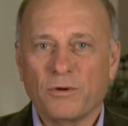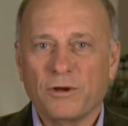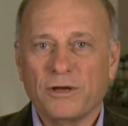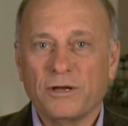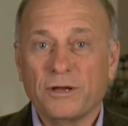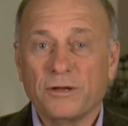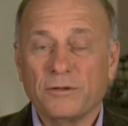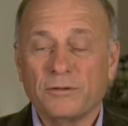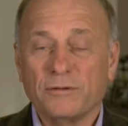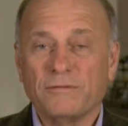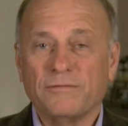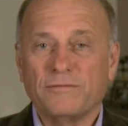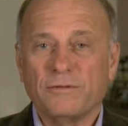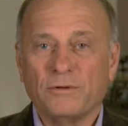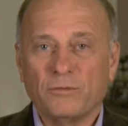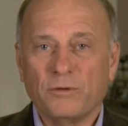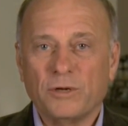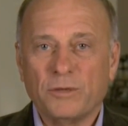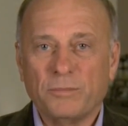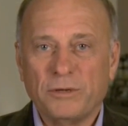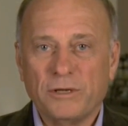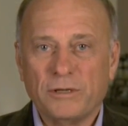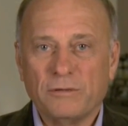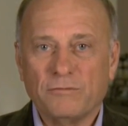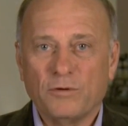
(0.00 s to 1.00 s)
run on the full
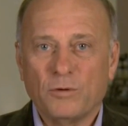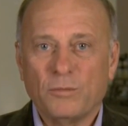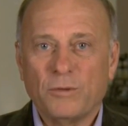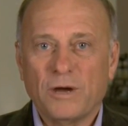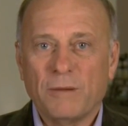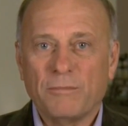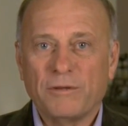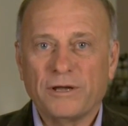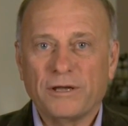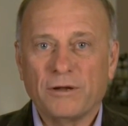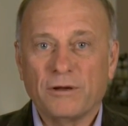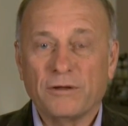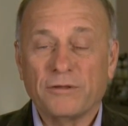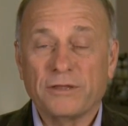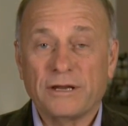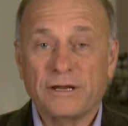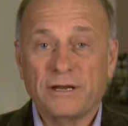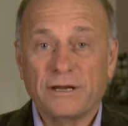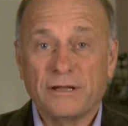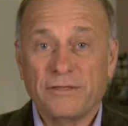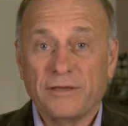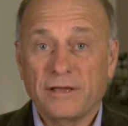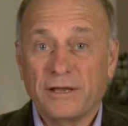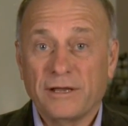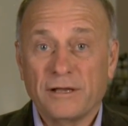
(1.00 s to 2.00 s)
repeal of Obamacare than
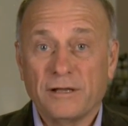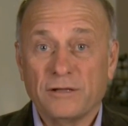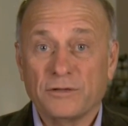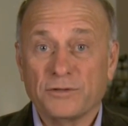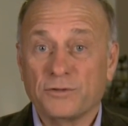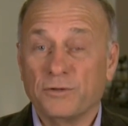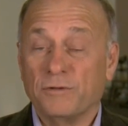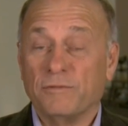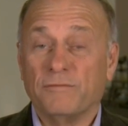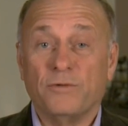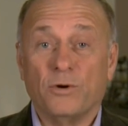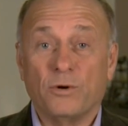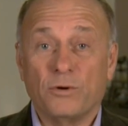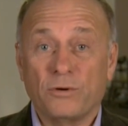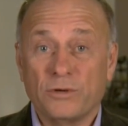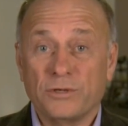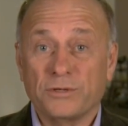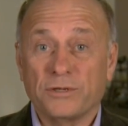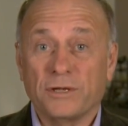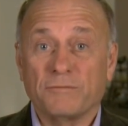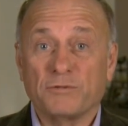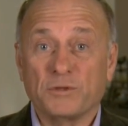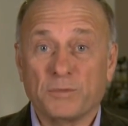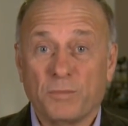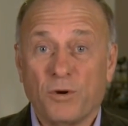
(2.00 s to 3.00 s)
anything else. The
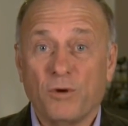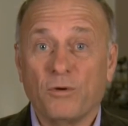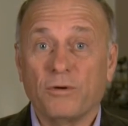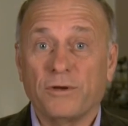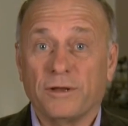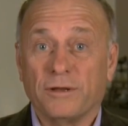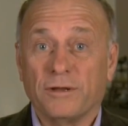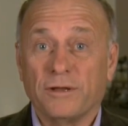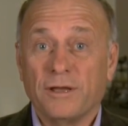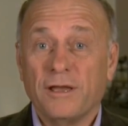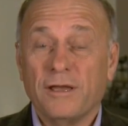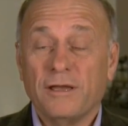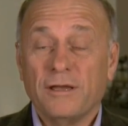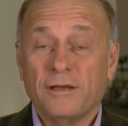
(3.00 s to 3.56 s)
voters have spoken.